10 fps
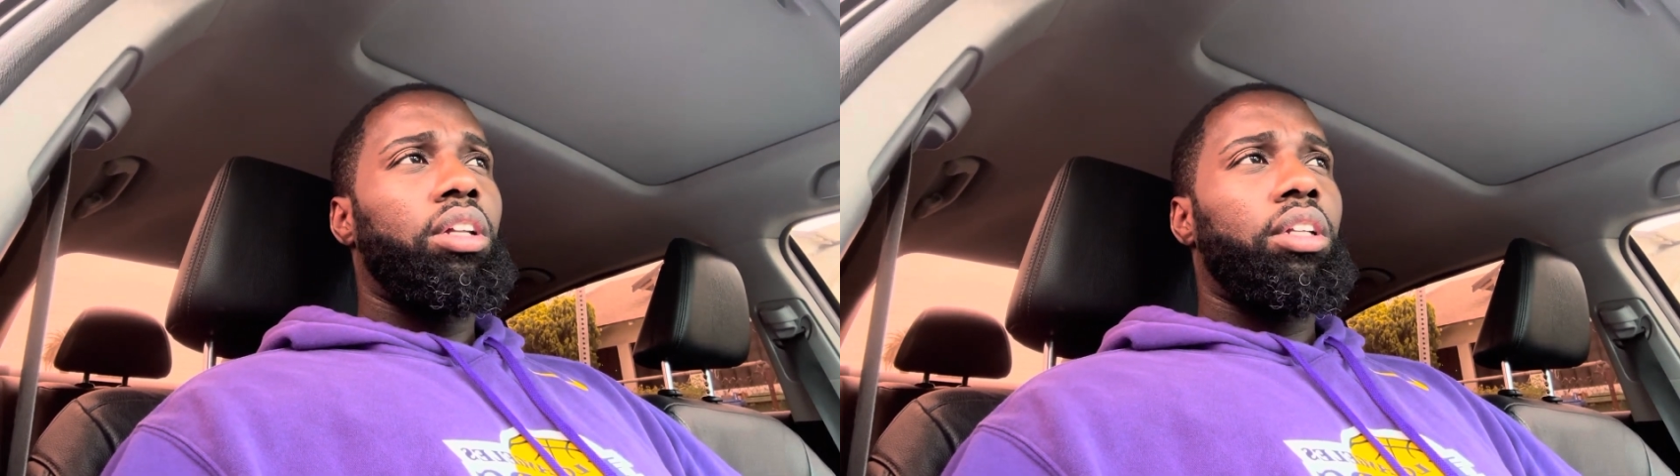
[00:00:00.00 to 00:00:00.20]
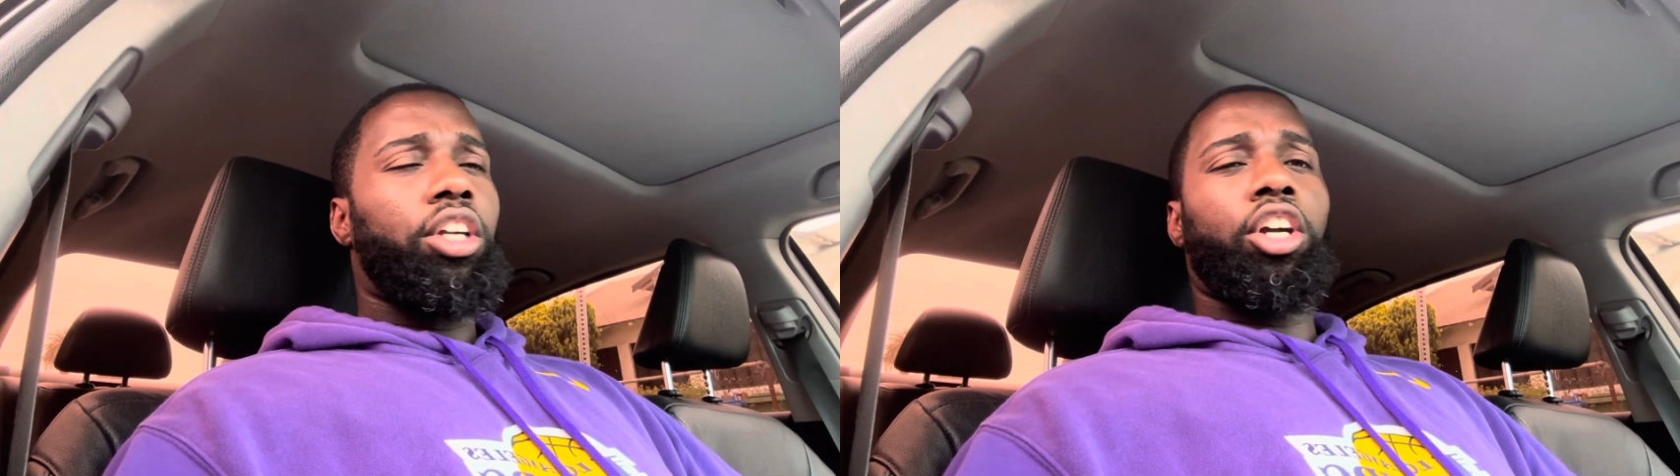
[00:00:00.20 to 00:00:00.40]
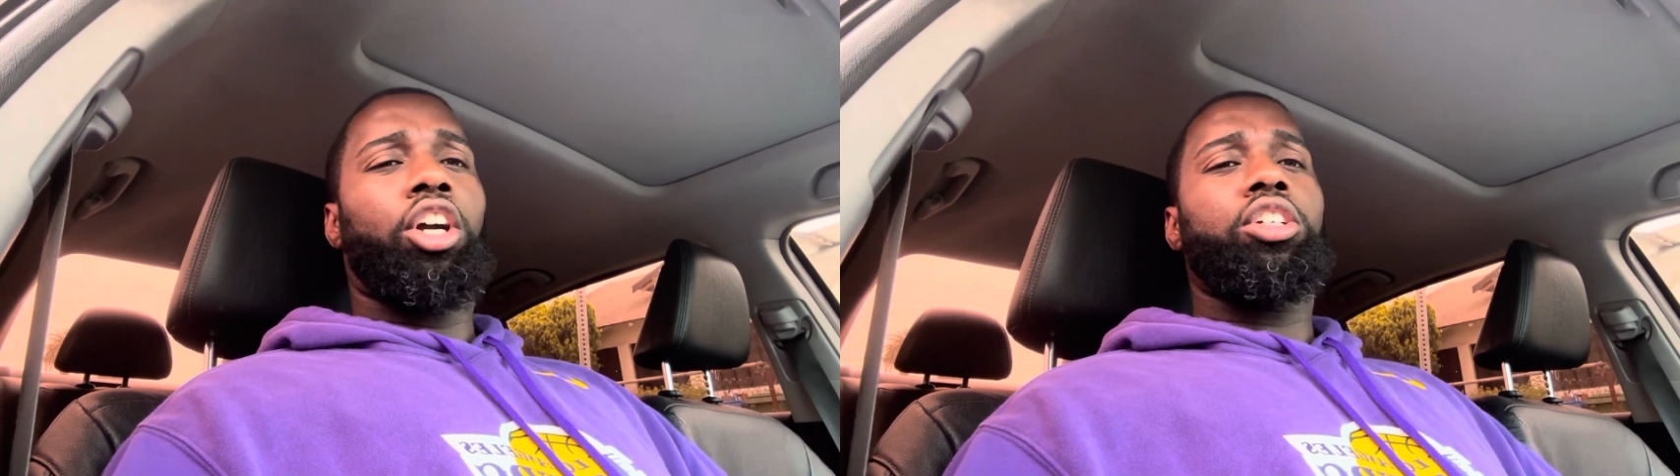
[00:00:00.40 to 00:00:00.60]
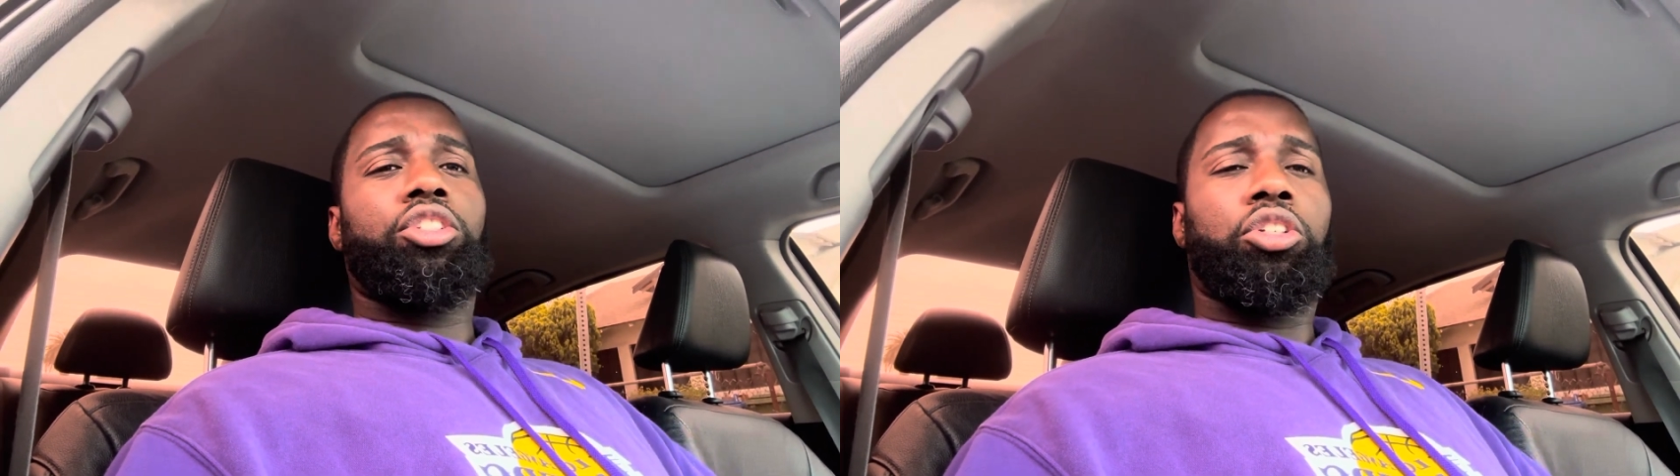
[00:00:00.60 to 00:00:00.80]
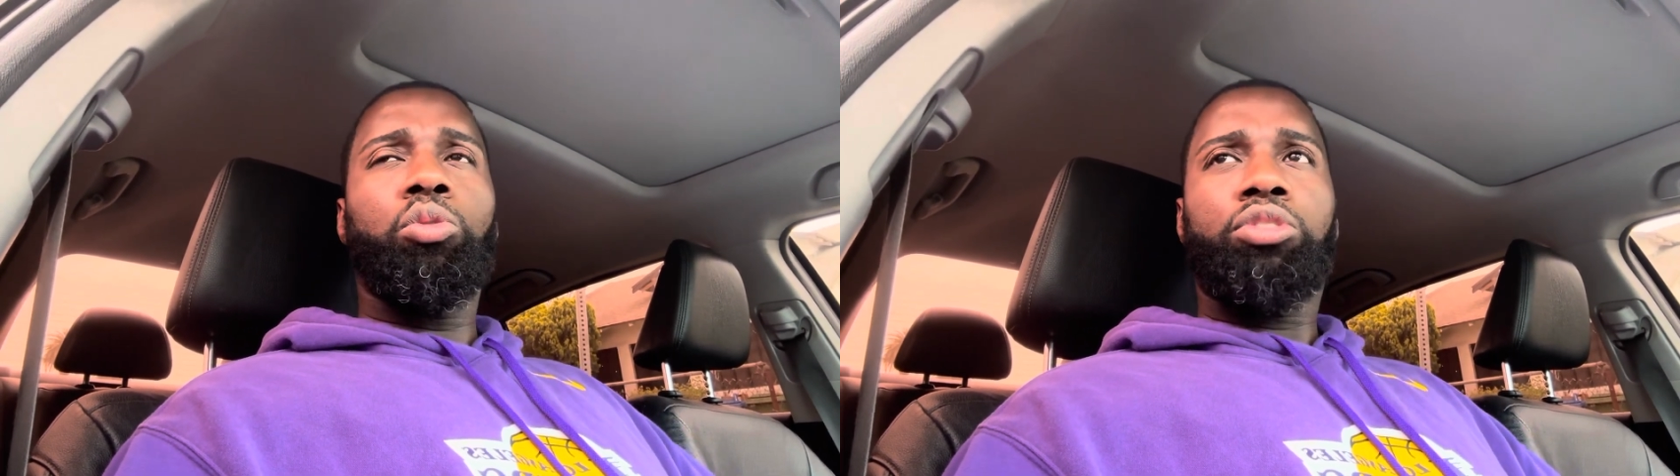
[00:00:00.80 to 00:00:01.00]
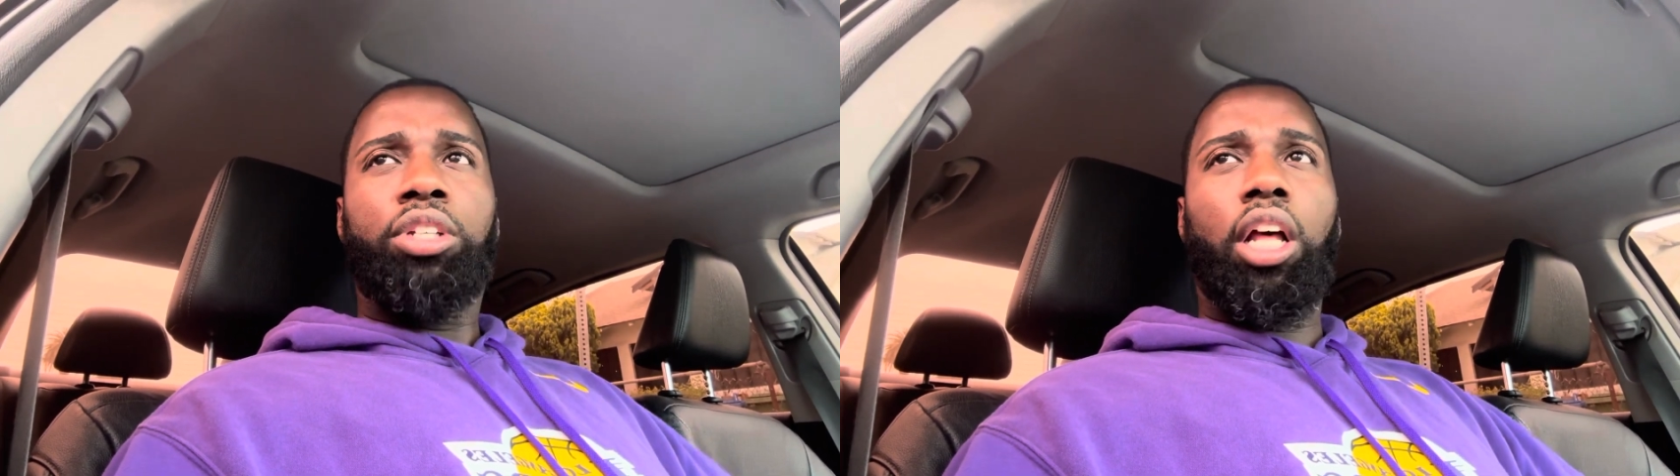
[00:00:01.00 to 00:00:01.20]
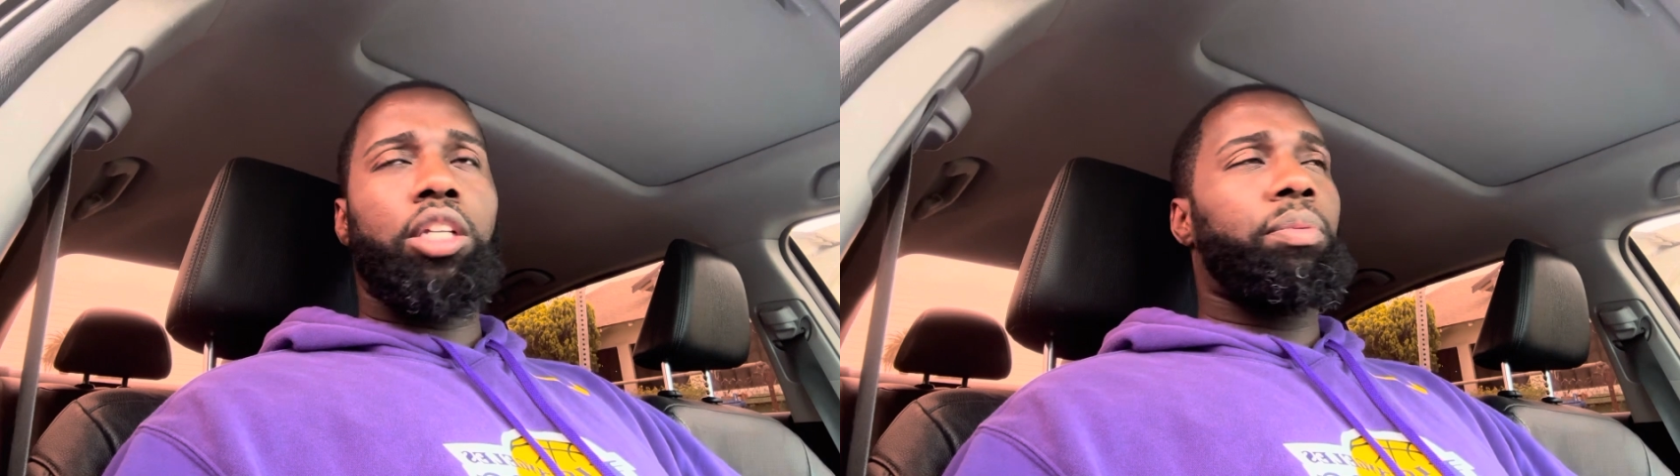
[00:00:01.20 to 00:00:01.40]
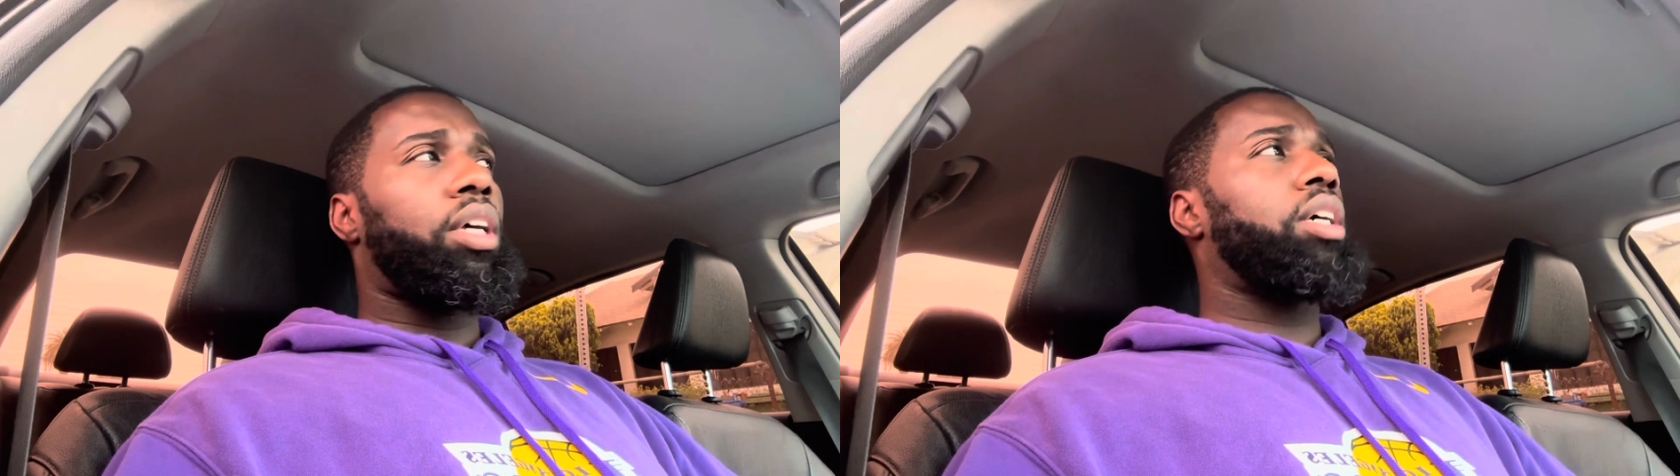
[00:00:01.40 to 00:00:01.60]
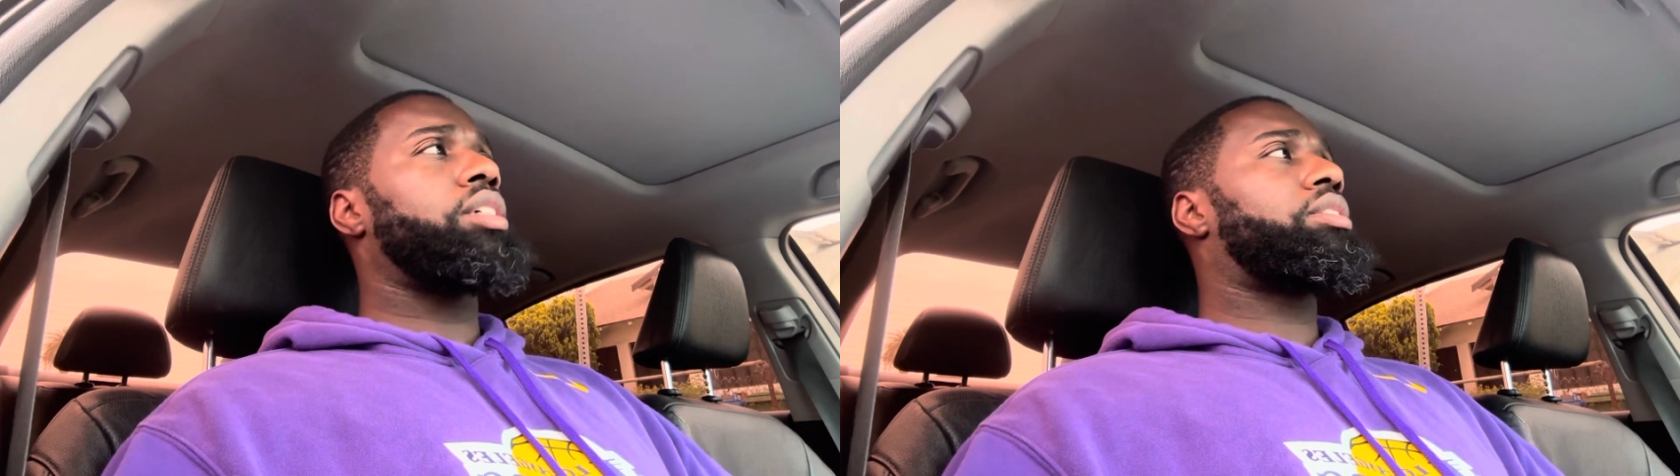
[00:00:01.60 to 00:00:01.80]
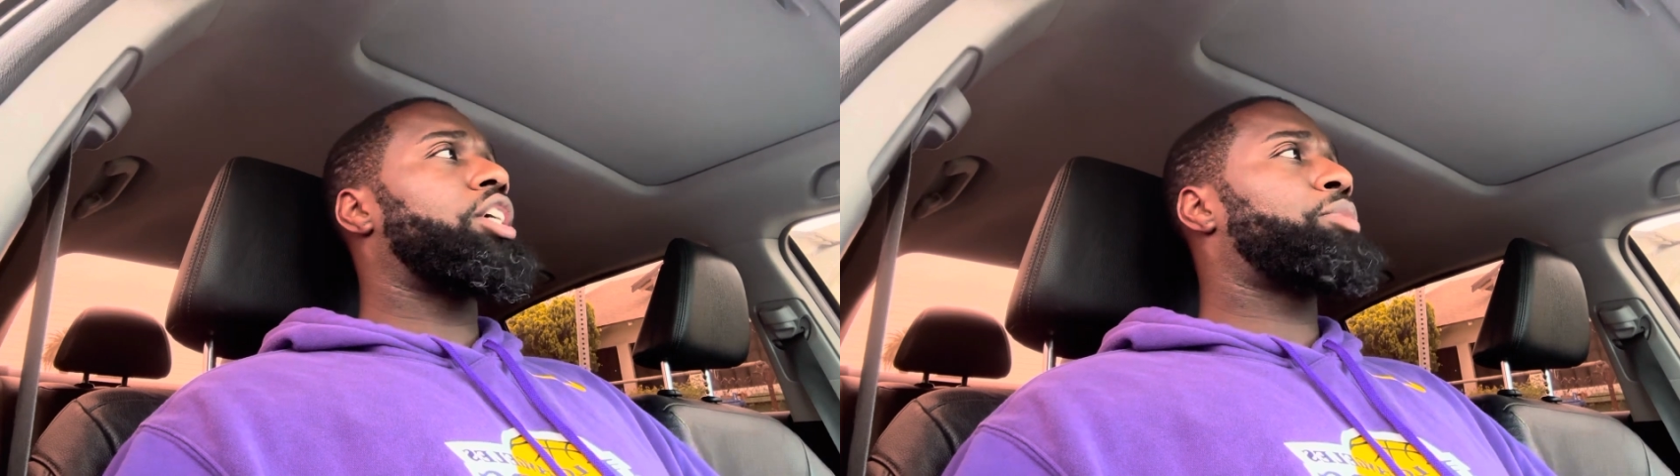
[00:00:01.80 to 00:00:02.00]
The girls at school jealous
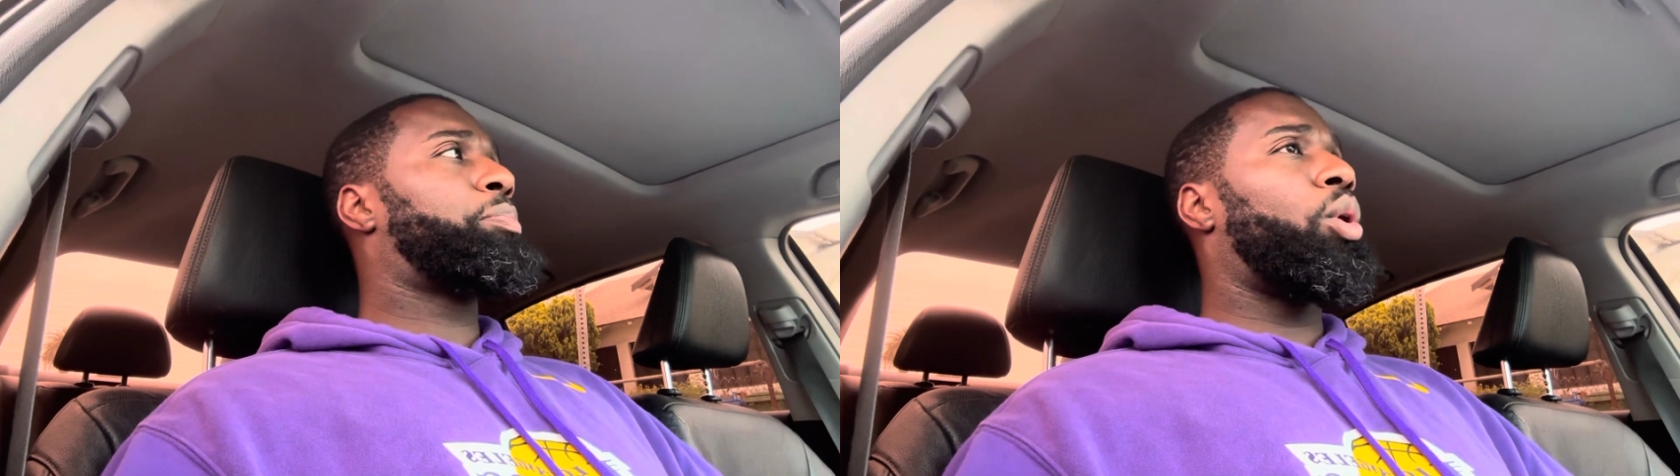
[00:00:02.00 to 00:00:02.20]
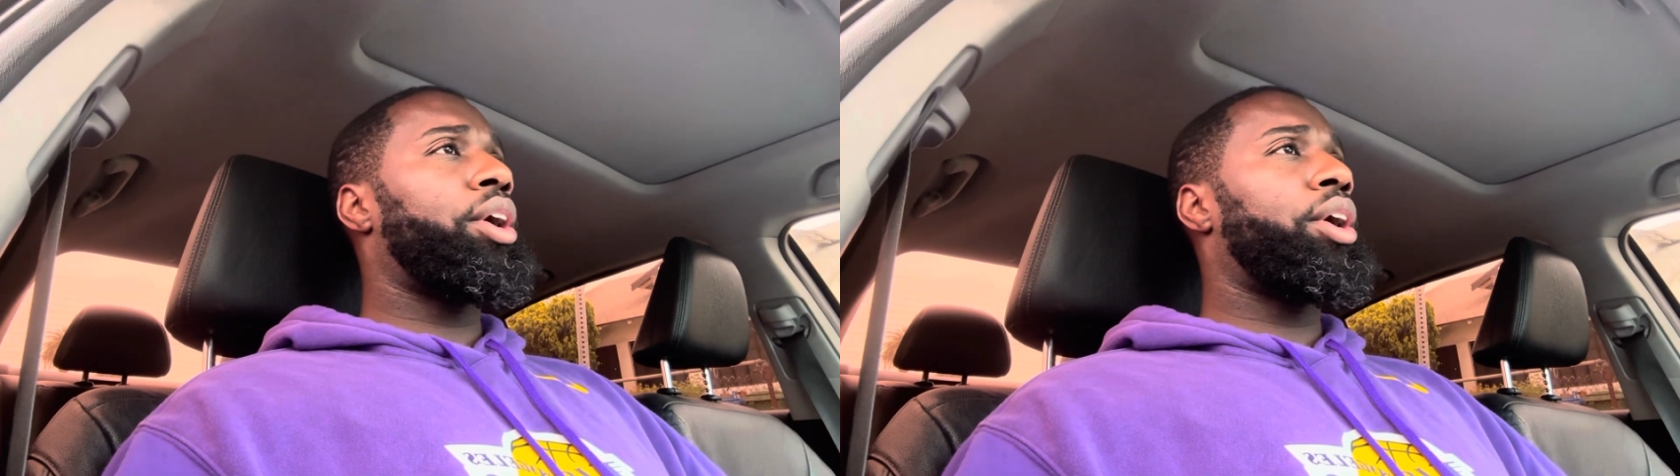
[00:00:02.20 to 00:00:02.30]
because this boy